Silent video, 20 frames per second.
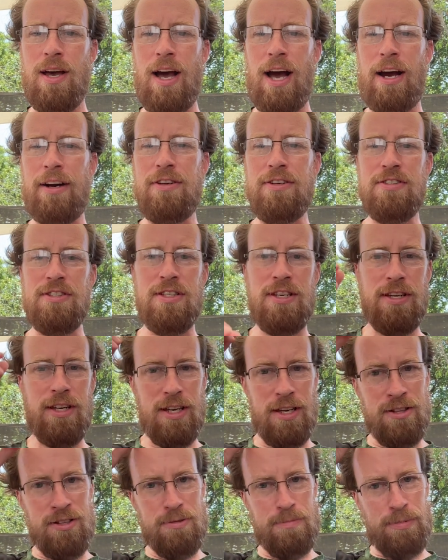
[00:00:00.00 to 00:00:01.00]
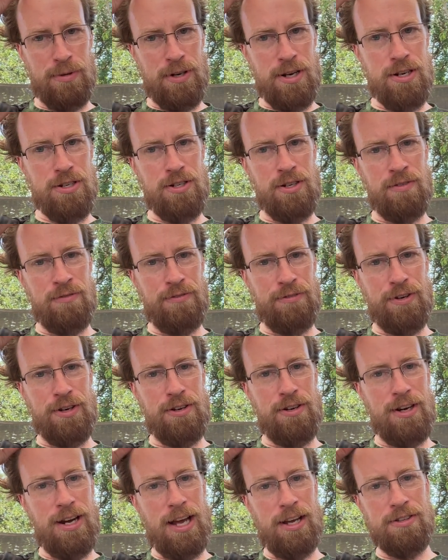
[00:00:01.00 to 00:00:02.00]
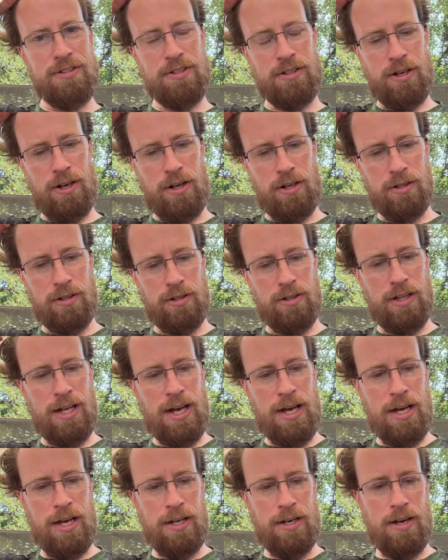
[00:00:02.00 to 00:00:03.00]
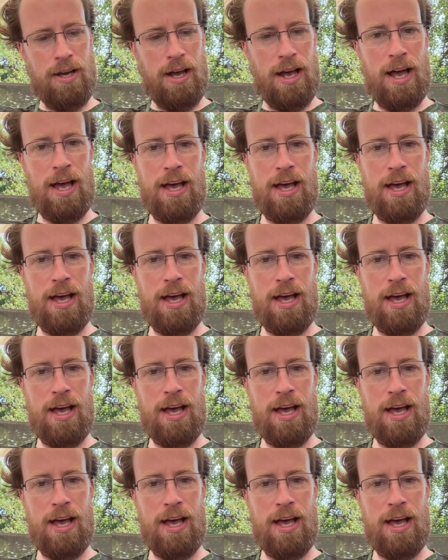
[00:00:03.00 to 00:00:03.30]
How do you seek inspiration for your next color line?